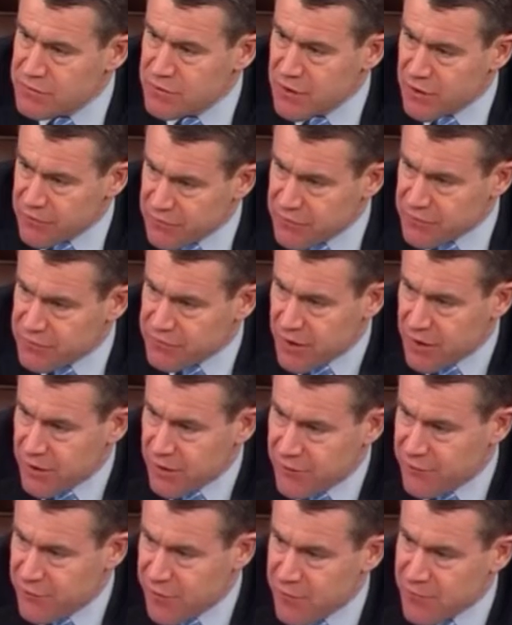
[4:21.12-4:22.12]
Does the
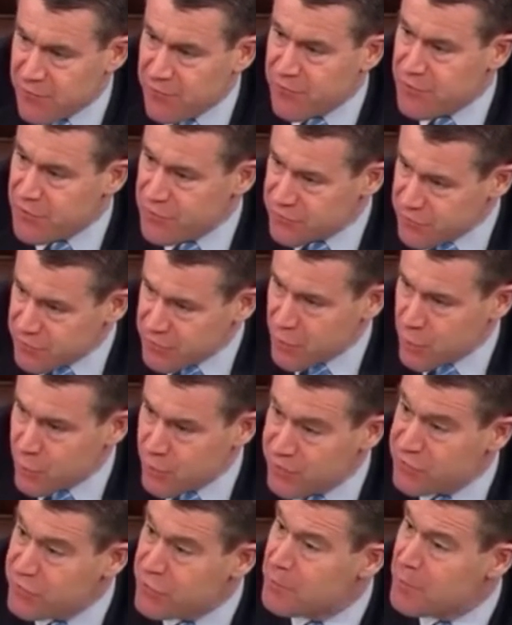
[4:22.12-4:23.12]
senator from Virginia
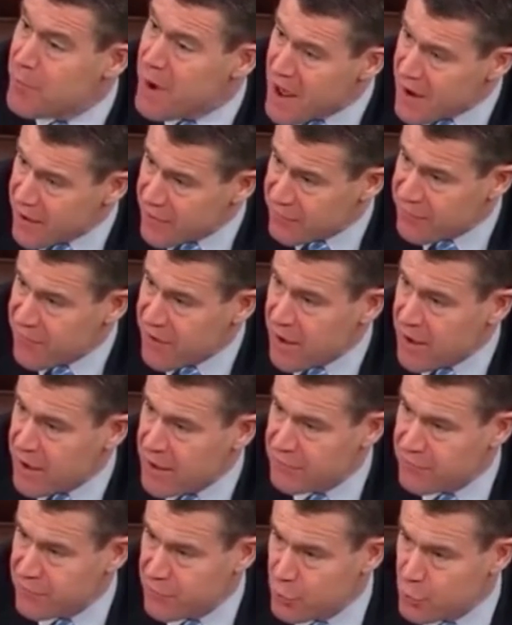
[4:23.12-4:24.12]
wish to modify
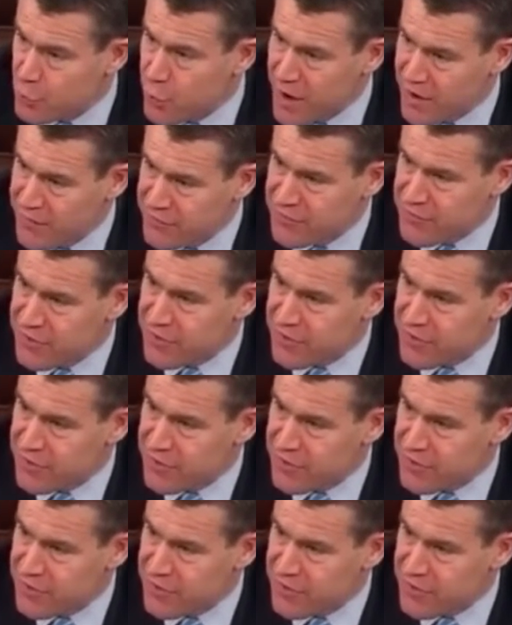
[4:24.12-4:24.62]
his request?